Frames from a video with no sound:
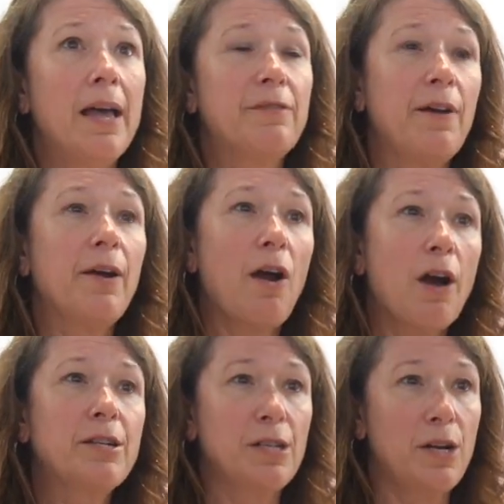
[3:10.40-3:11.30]
it's very
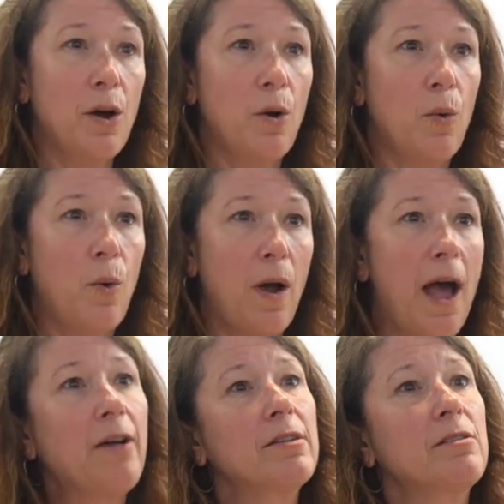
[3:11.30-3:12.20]
hard to know
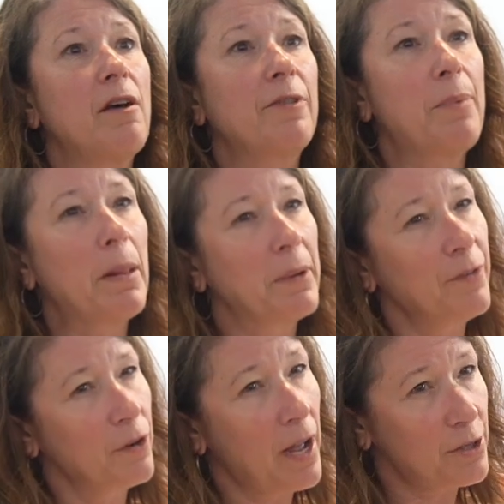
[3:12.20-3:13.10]
how to solve the problem if
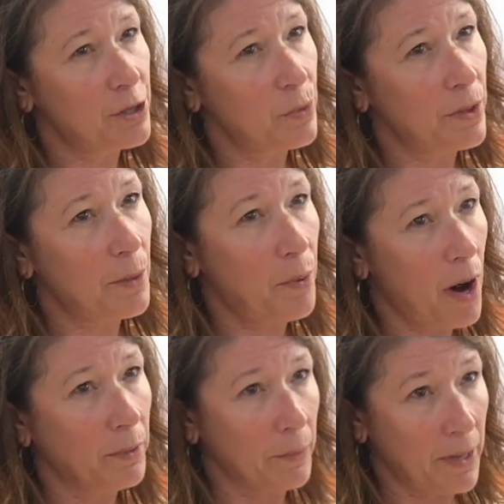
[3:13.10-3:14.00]
you're not sure what the
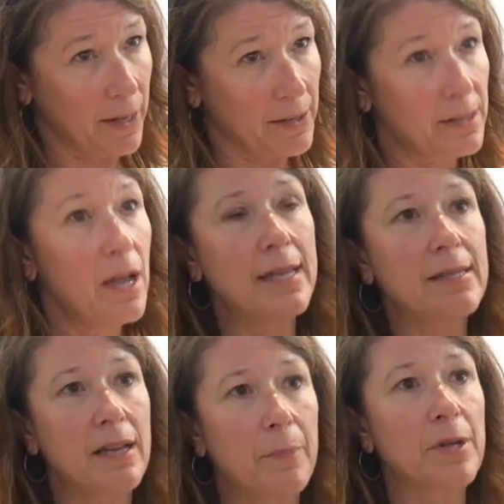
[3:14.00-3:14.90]
problem is.
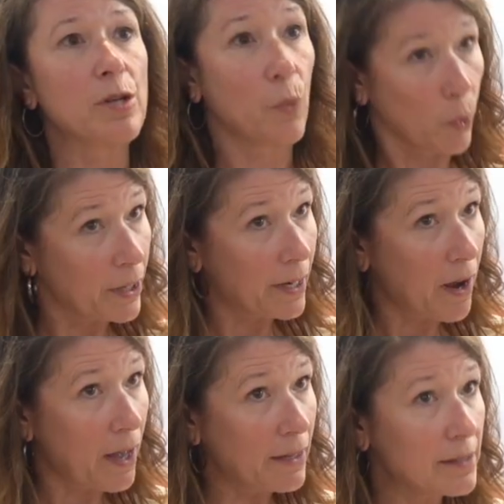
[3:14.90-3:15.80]
Testing companies are working
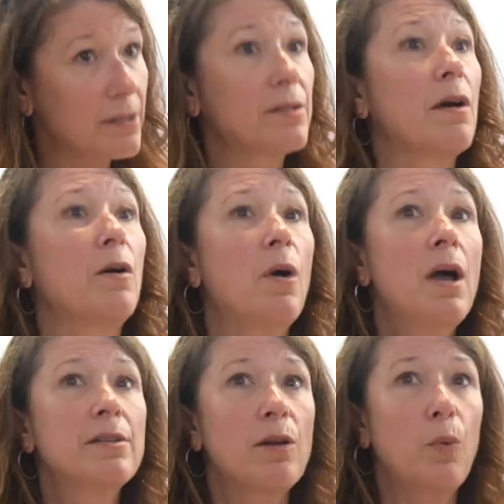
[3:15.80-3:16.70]
on it, so
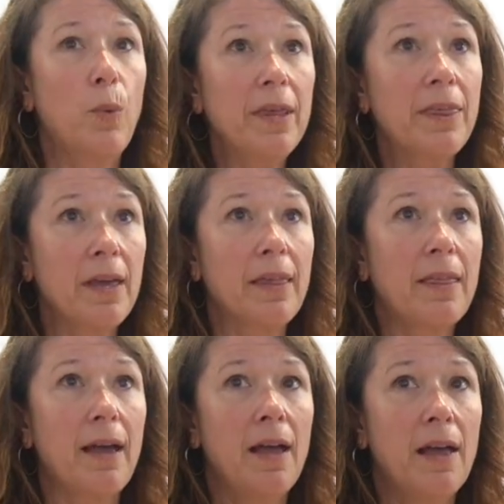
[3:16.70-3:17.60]
we think
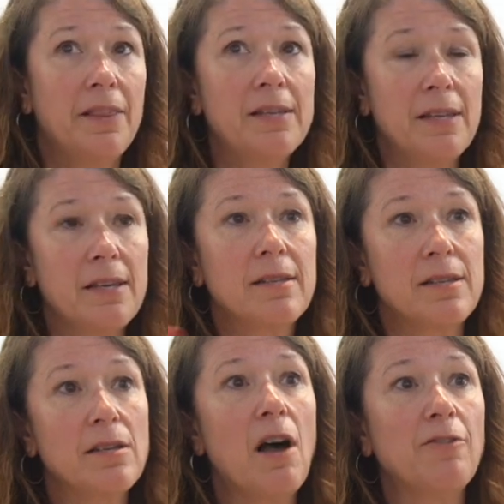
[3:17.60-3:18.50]
that this is a
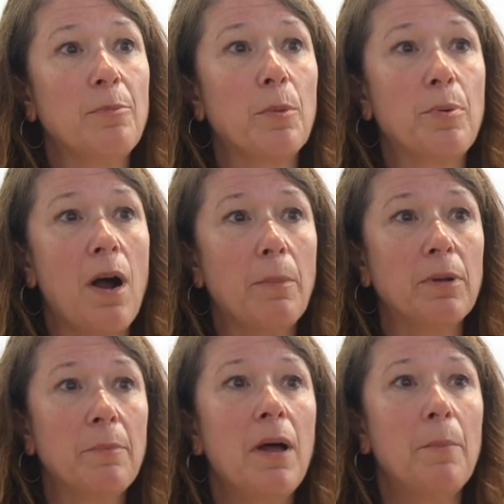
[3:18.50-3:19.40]
solvable
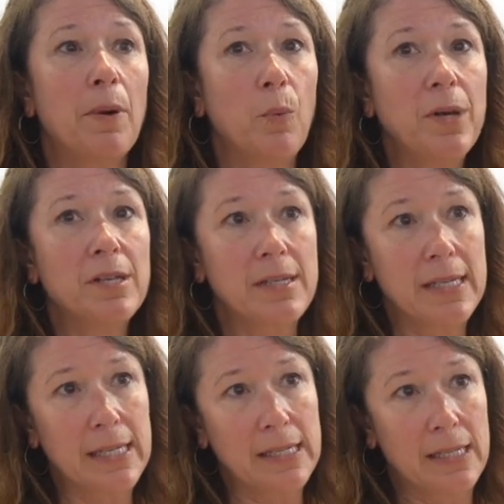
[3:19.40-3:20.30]
problem, but we just
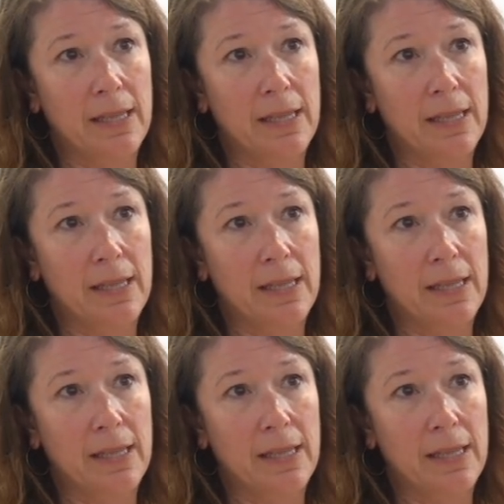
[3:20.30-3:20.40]
need